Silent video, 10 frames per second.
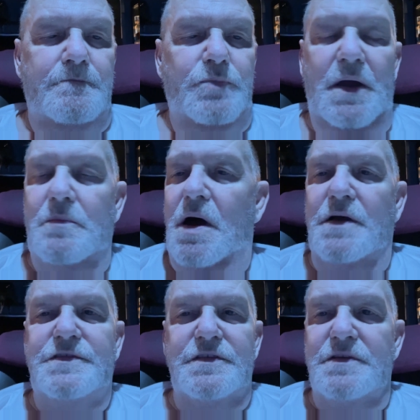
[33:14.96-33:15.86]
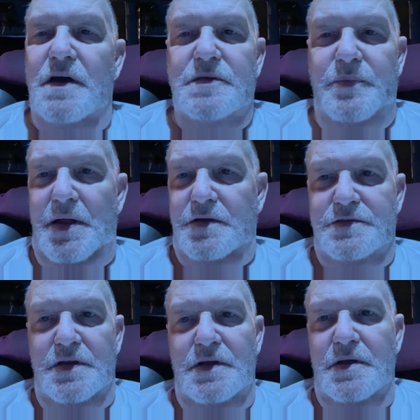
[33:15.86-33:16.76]
Hamas is not the
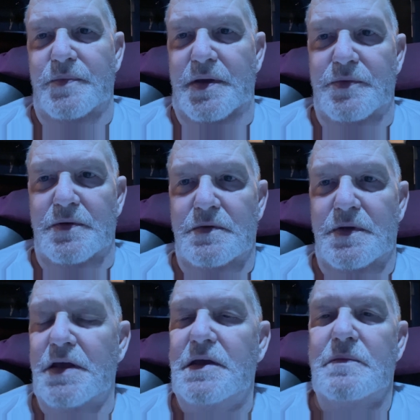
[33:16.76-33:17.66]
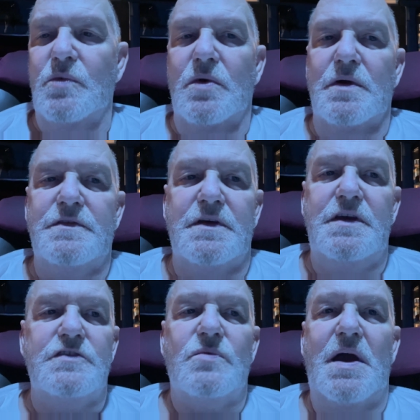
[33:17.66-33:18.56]
Palestinian people any more than
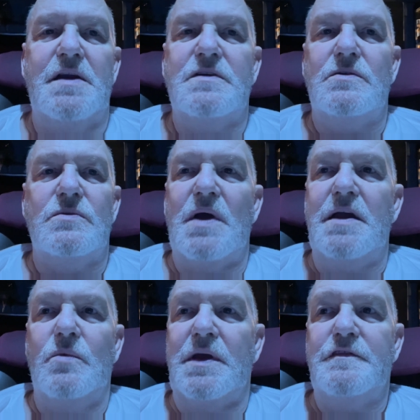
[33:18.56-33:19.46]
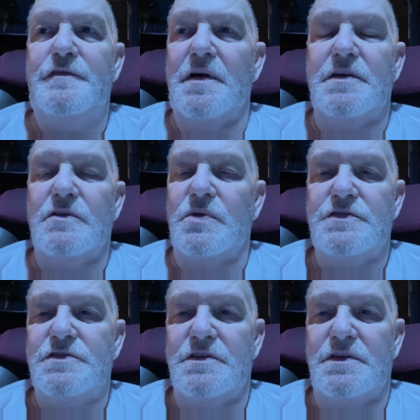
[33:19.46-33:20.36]
these radical right wing fucking
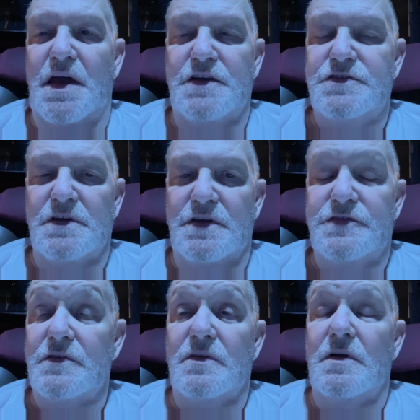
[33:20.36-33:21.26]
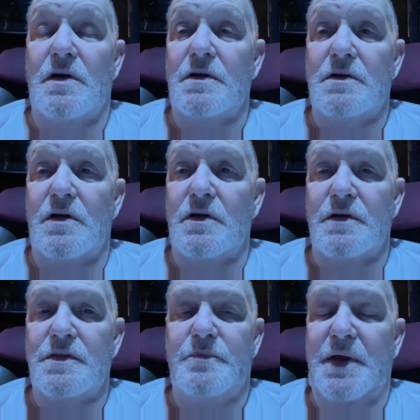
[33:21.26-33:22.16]
Christian nationalists are, are, are
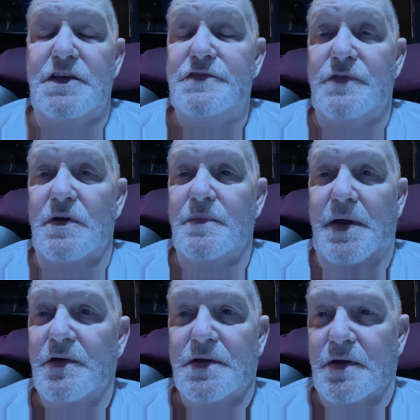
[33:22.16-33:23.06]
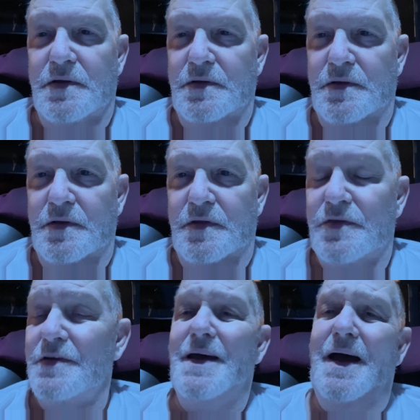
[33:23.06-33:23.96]
the base for America.
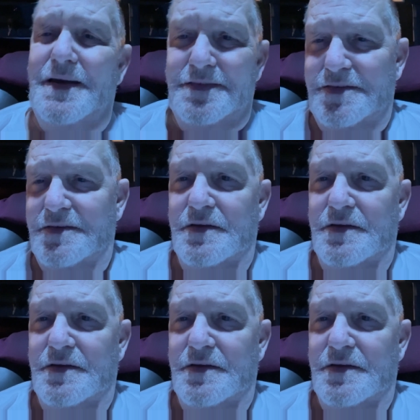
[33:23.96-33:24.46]
They're not.